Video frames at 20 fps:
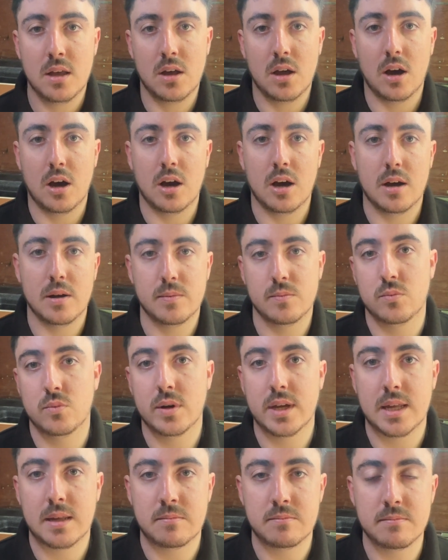and
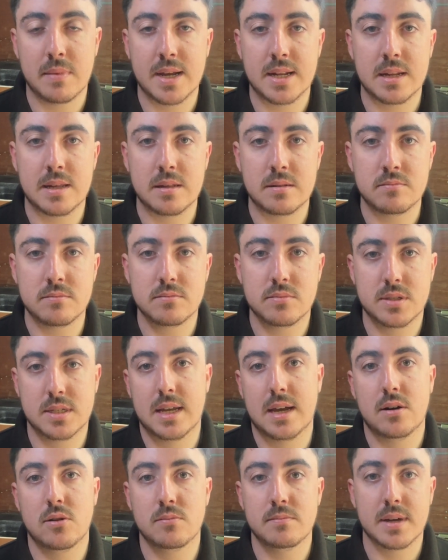we mainly
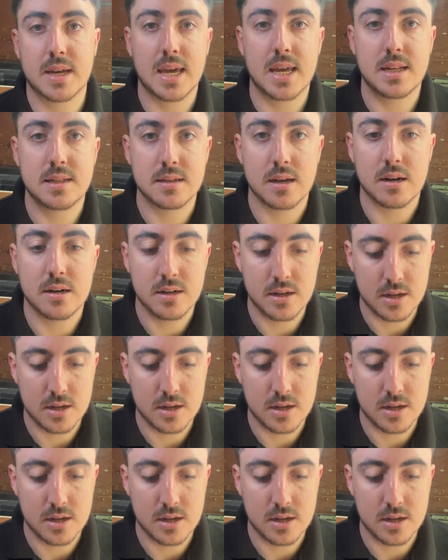sell Makita.